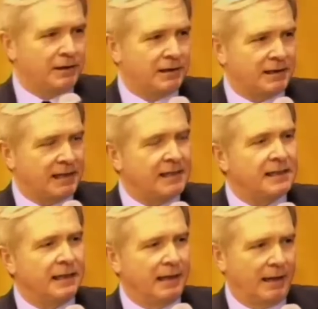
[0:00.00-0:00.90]
assessing
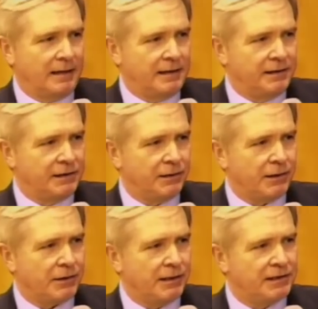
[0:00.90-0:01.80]
that is to
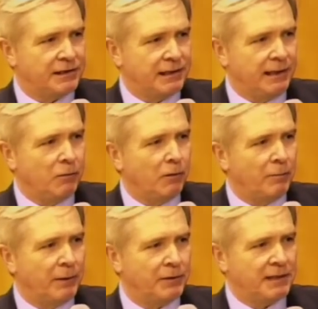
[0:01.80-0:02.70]
actually see what
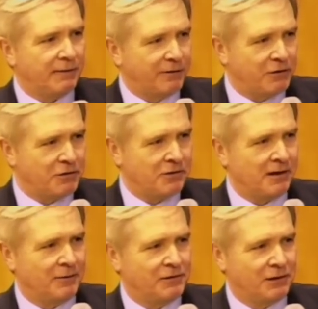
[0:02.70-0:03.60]
people take
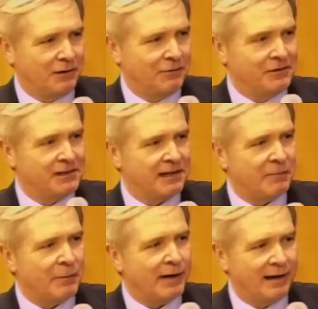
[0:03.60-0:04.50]
photographs of and send
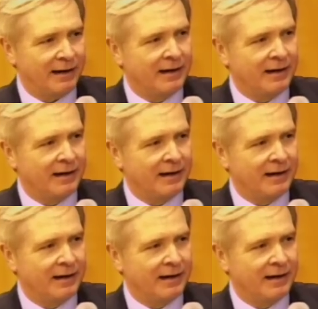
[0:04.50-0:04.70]
back.